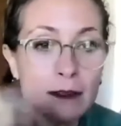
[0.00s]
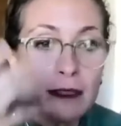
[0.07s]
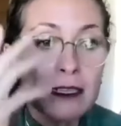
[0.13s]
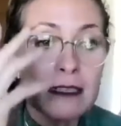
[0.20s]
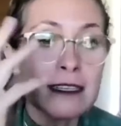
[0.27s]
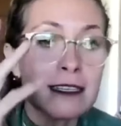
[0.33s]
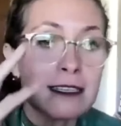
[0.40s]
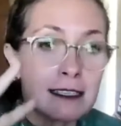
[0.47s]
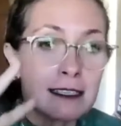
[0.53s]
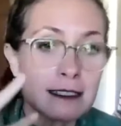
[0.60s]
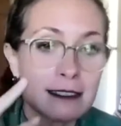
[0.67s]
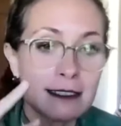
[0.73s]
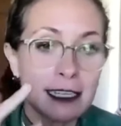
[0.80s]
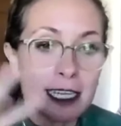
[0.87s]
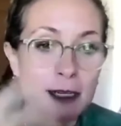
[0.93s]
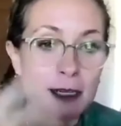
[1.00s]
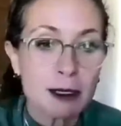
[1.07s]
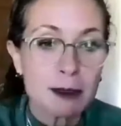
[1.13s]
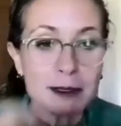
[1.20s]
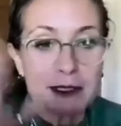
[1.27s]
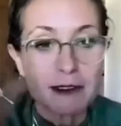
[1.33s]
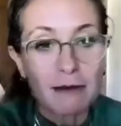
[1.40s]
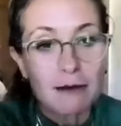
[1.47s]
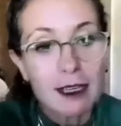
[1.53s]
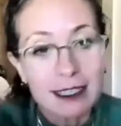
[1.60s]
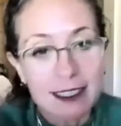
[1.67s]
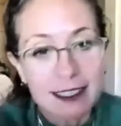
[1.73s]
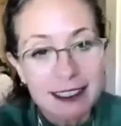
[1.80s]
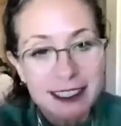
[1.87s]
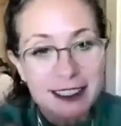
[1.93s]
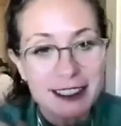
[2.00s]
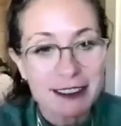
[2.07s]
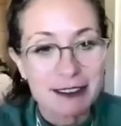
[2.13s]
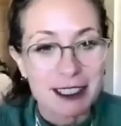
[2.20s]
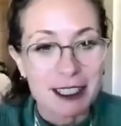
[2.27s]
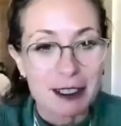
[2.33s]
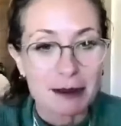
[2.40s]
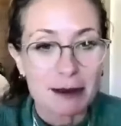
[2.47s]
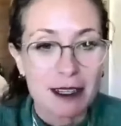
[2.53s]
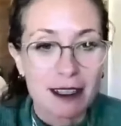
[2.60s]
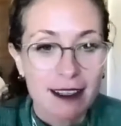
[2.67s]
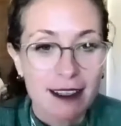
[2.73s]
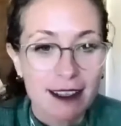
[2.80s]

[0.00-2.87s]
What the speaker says: oh, this is stealing my peace of mind. I need to give it up.